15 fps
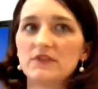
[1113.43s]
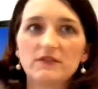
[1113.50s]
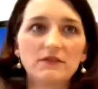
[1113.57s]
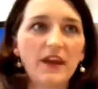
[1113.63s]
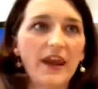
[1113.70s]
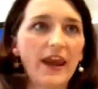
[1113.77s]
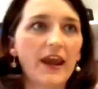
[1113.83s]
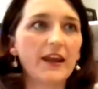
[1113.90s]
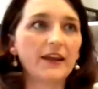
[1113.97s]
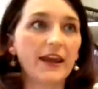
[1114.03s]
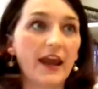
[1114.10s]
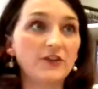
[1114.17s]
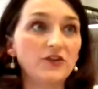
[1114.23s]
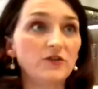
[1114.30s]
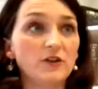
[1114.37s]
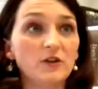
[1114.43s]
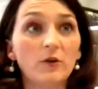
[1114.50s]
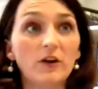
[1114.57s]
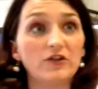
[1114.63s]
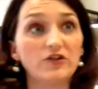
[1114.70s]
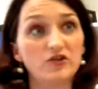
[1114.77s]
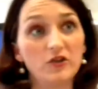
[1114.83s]
can and can't you do?
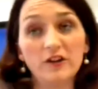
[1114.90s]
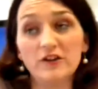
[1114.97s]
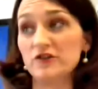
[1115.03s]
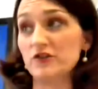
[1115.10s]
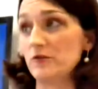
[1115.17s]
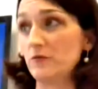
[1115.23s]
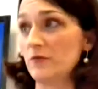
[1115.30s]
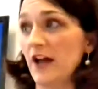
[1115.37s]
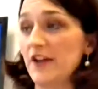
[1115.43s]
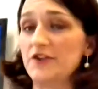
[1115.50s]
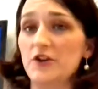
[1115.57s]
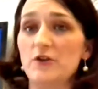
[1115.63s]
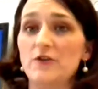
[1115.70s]
What should and should you not do?